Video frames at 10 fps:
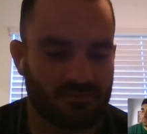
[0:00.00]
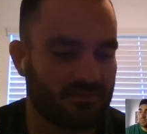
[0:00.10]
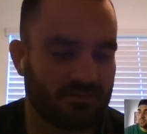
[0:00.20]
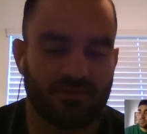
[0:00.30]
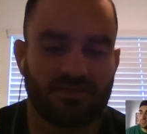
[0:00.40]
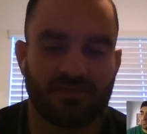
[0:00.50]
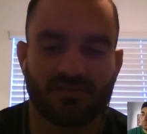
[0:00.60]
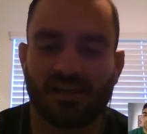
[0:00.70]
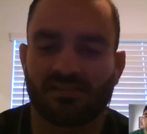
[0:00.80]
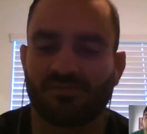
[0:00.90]
Lewis's
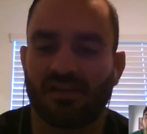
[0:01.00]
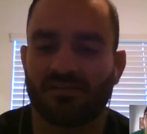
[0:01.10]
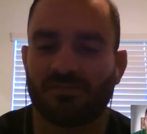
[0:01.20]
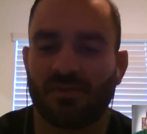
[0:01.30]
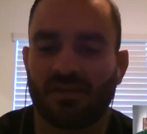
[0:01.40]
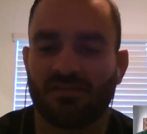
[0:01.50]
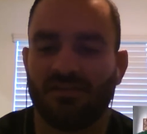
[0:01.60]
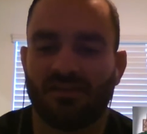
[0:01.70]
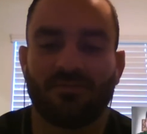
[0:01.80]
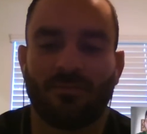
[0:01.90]
last fights, man.
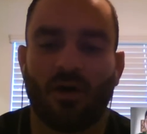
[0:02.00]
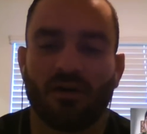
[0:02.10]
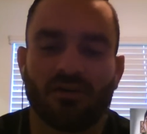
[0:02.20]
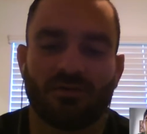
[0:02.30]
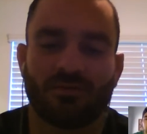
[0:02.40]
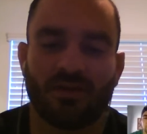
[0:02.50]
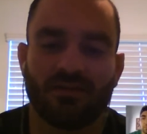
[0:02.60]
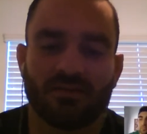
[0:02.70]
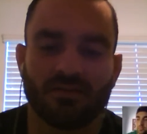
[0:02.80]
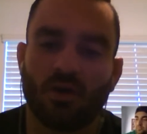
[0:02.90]
His volume is
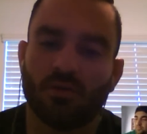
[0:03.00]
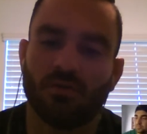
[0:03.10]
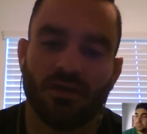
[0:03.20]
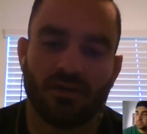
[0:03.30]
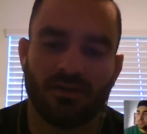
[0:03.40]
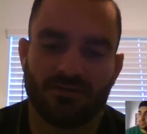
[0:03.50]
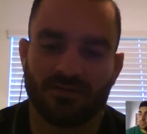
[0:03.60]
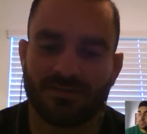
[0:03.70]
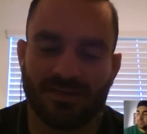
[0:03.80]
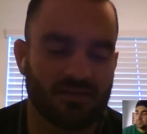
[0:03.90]
very low. He
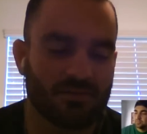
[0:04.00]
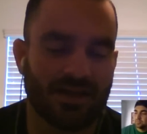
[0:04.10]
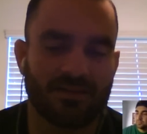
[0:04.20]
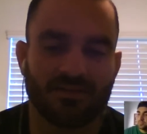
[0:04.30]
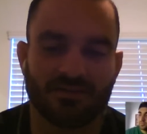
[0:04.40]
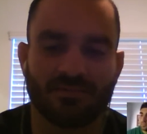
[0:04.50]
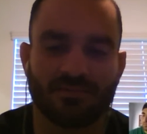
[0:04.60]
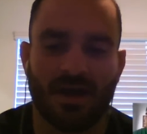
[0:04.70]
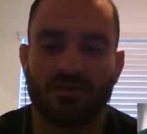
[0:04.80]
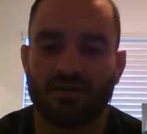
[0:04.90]
just kind of relies on his
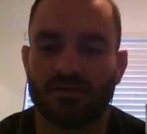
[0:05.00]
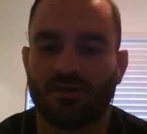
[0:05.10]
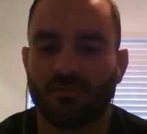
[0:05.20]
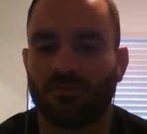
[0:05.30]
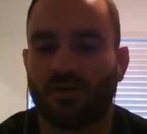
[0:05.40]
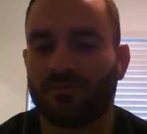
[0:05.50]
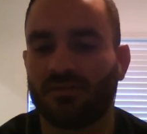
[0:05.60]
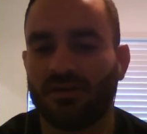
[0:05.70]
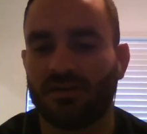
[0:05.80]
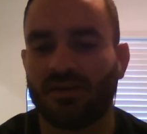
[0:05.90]
power and
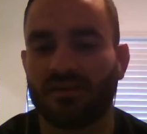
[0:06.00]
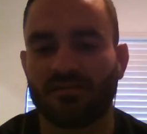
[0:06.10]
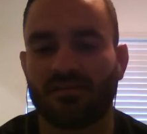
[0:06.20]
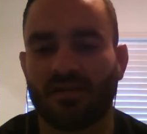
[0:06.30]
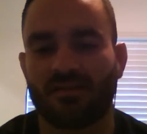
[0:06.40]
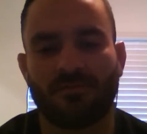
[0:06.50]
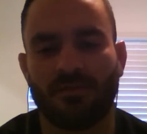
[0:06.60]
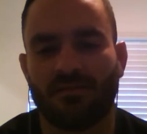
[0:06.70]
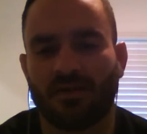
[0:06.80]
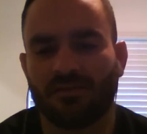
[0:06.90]
hopefully he gets it there. And if
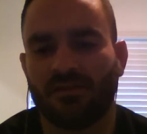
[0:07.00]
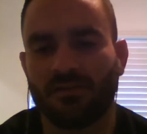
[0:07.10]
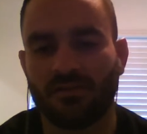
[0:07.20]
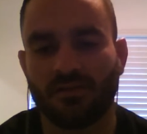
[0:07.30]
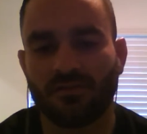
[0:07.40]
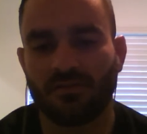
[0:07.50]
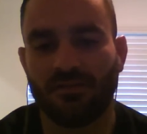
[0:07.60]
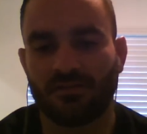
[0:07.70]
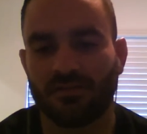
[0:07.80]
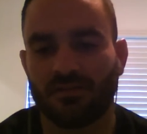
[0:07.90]
he doesn't, you know, then
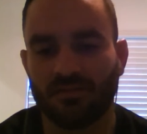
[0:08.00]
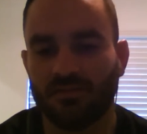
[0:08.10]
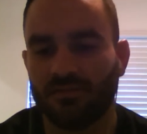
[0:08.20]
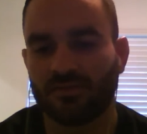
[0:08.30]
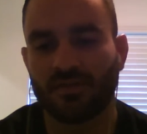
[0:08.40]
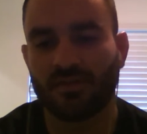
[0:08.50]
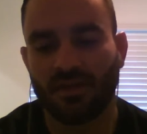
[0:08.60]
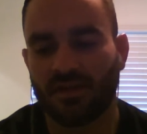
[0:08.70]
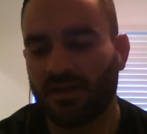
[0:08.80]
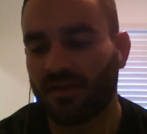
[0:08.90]
he's going to lose.
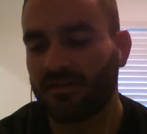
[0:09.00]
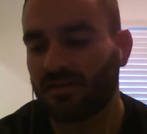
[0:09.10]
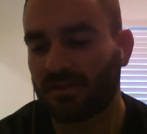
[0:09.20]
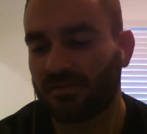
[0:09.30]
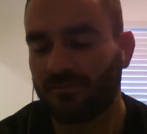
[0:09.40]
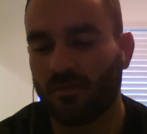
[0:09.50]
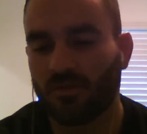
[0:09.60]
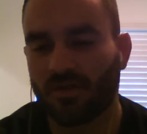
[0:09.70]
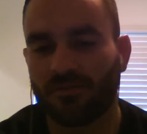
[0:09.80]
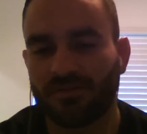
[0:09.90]
And I think
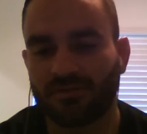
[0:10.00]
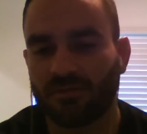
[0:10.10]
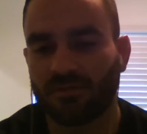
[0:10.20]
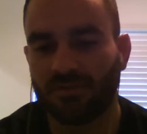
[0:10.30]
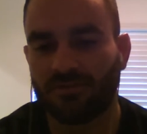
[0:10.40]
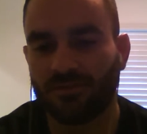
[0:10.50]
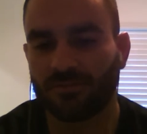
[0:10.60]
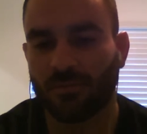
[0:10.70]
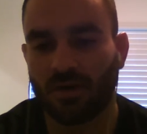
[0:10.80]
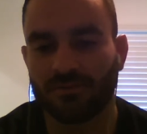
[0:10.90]
Volkov is going to be too
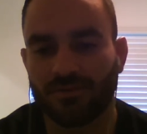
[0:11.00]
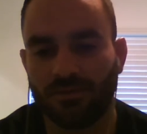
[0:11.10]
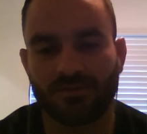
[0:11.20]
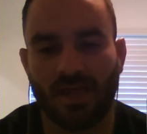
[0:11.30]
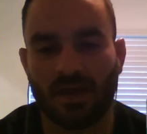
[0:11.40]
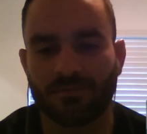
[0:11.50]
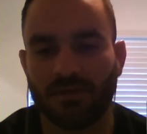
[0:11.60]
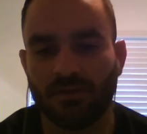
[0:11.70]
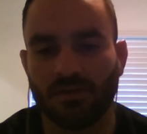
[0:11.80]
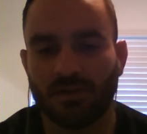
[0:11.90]
smart, too savvy.